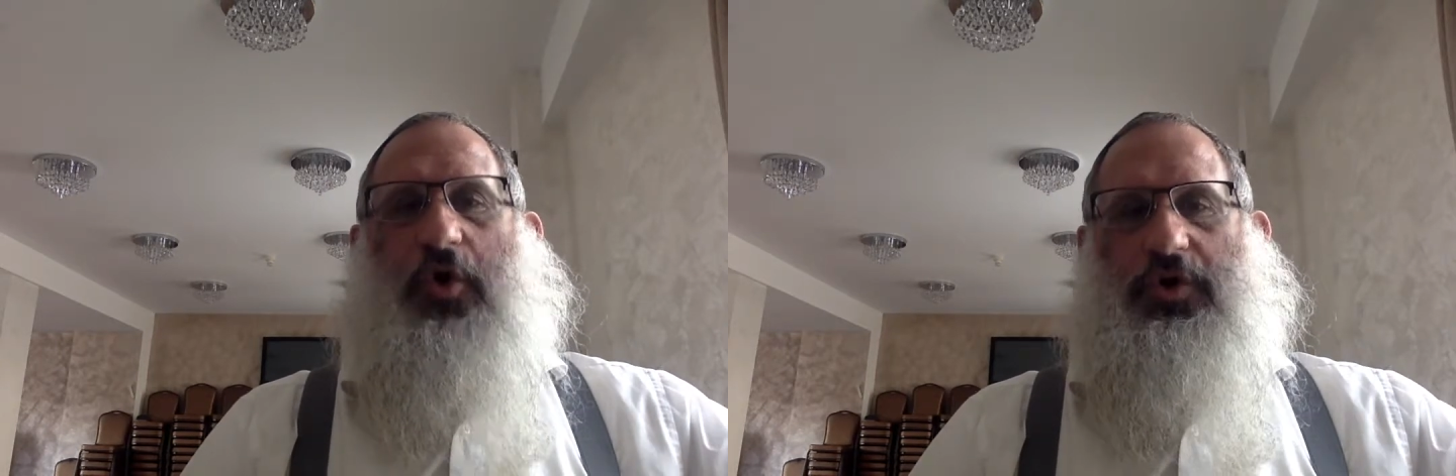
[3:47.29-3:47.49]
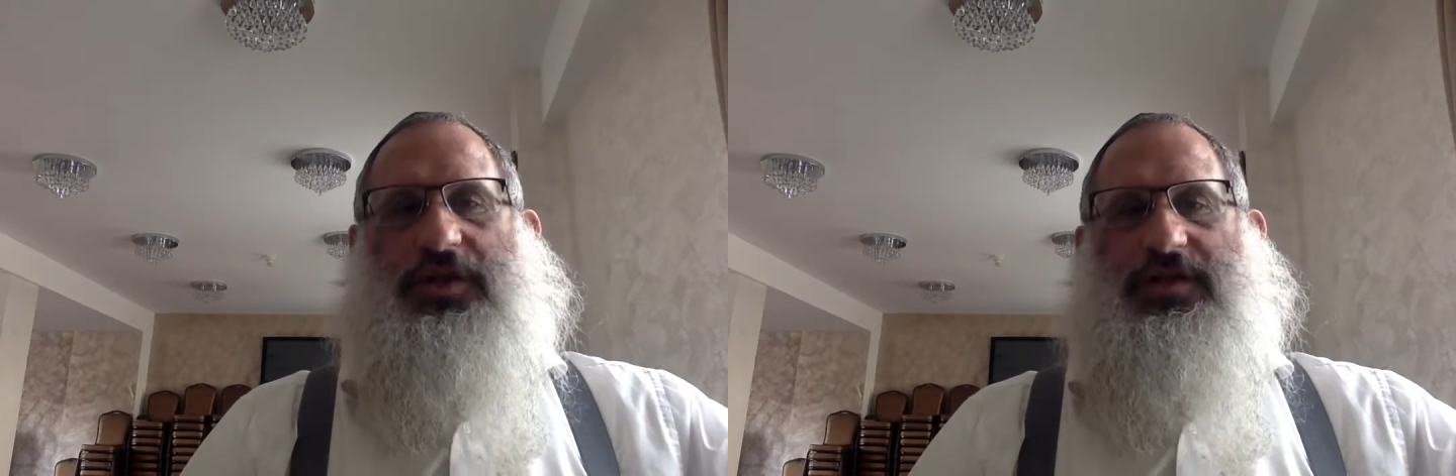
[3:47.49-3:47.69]

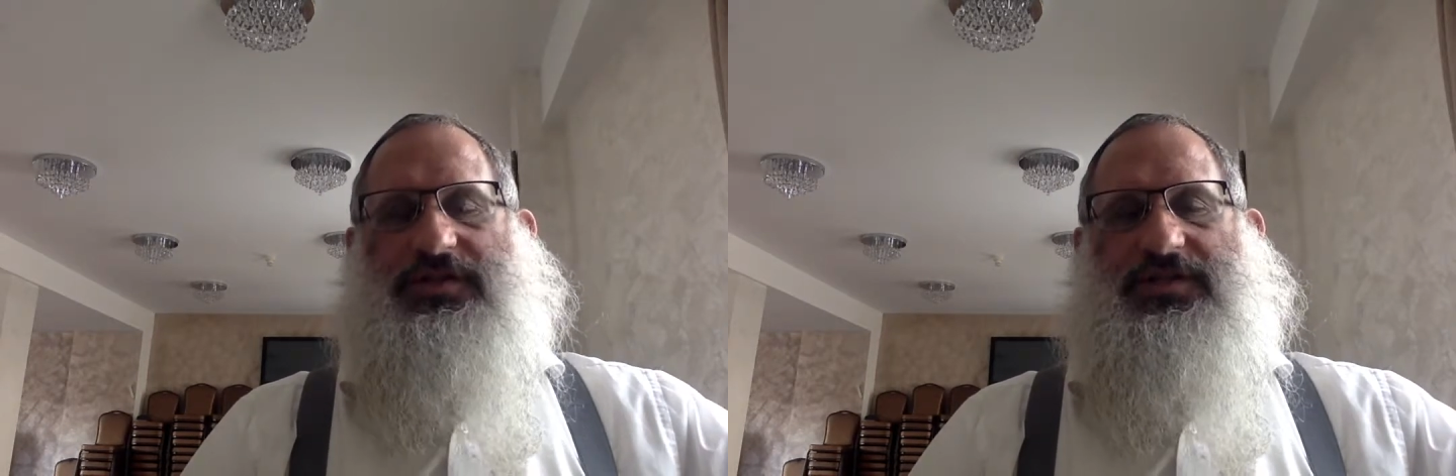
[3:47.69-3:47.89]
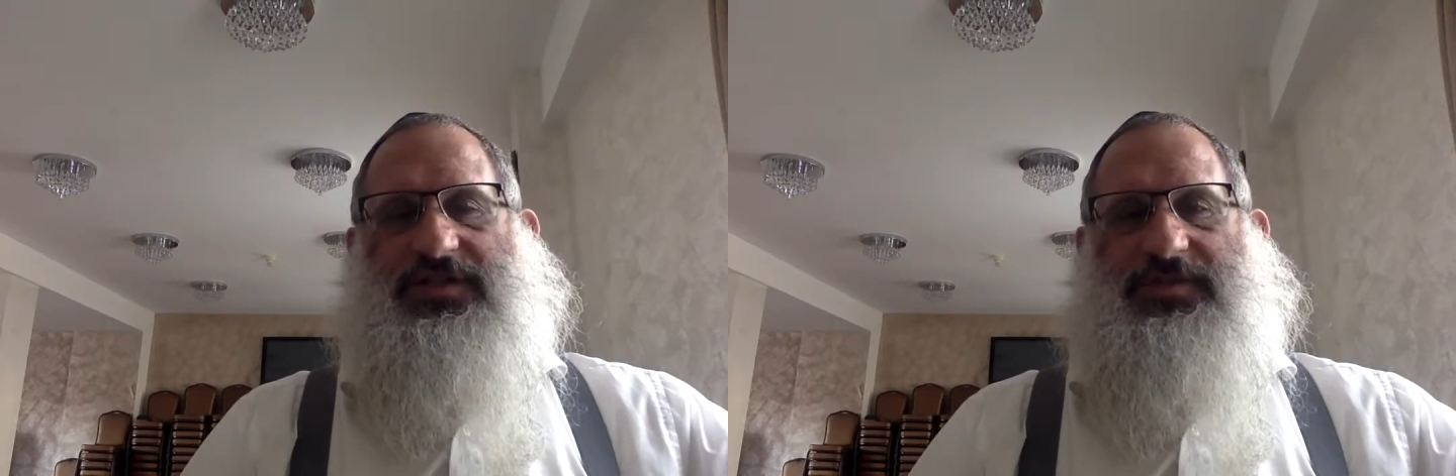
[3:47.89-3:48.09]

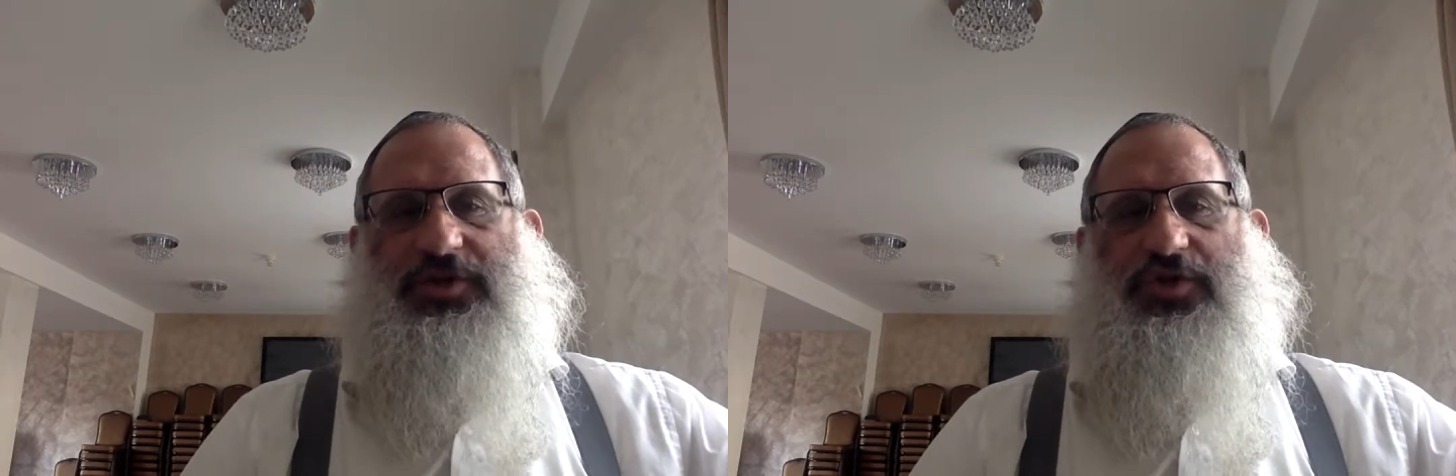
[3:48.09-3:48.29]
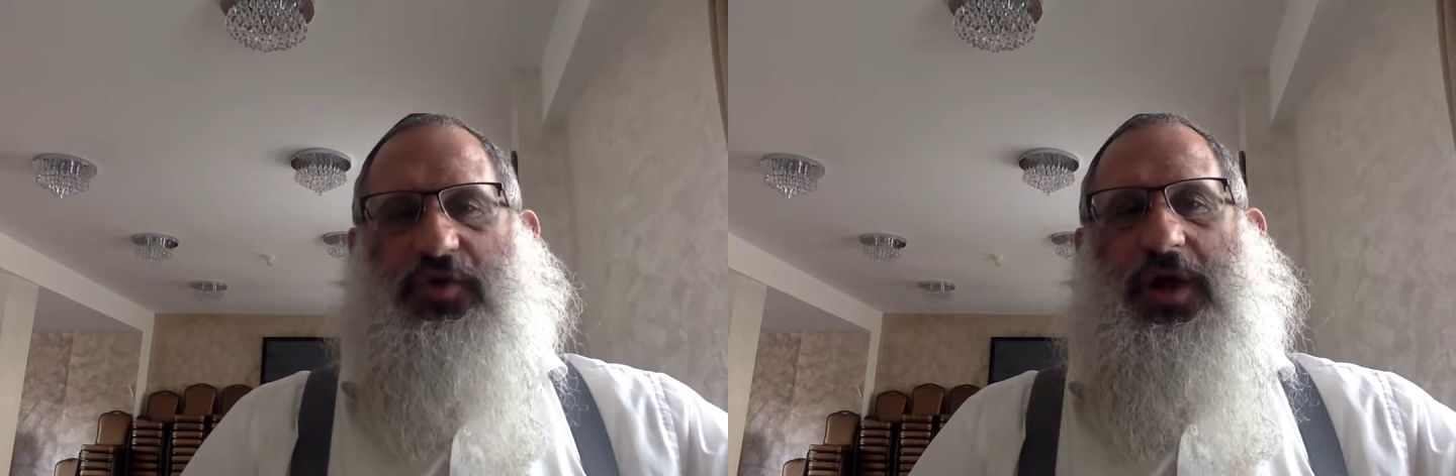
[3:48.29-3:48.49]
holiness and
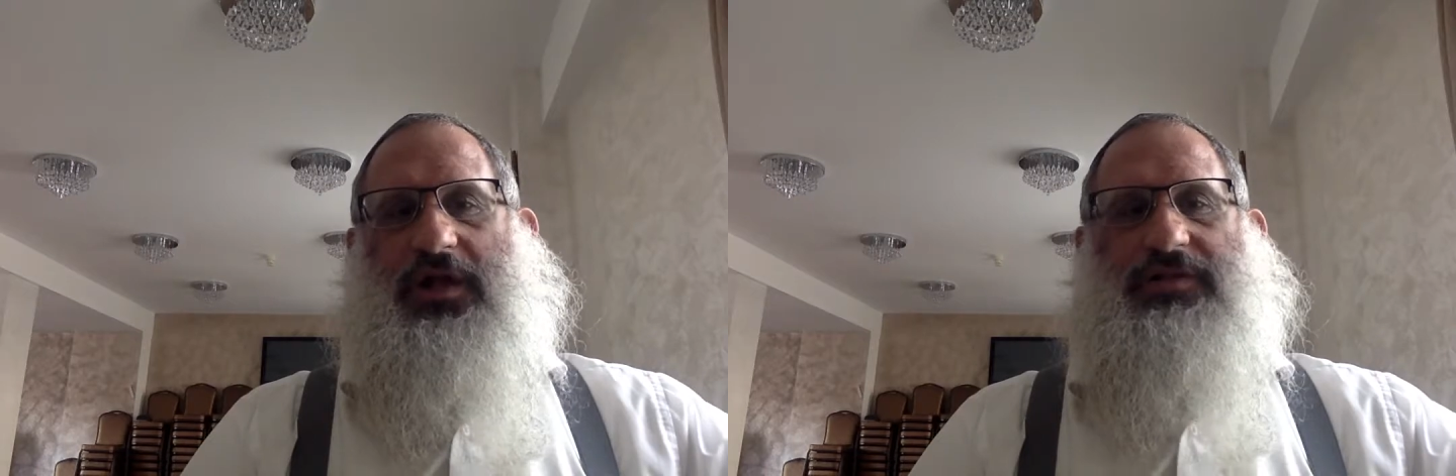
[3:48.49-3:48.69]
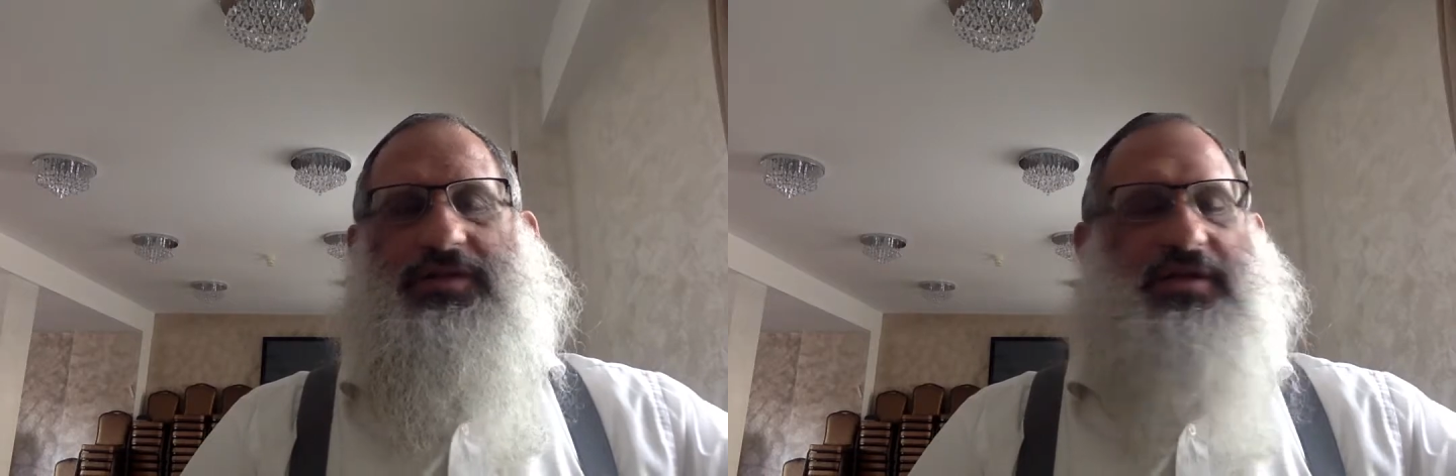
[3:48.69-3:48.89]
special
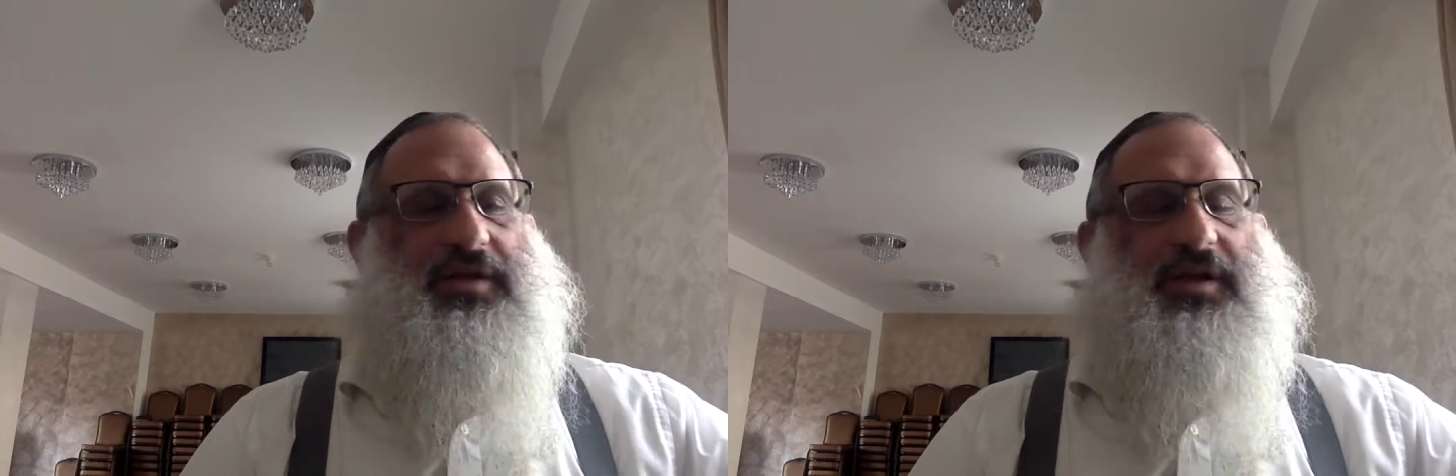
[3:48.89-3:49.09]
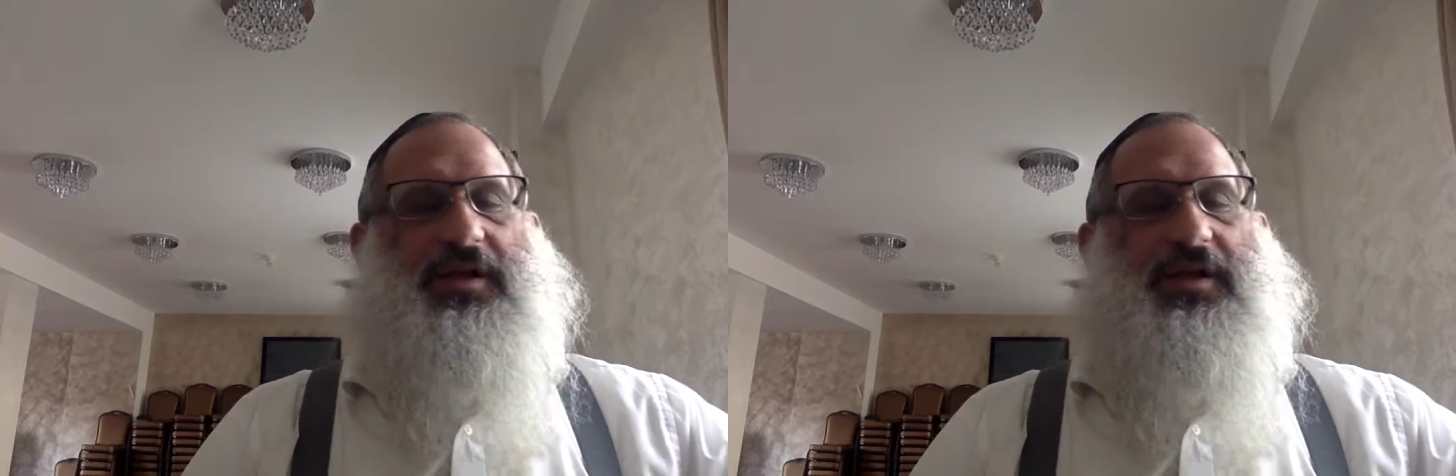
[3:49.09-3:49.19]
quality,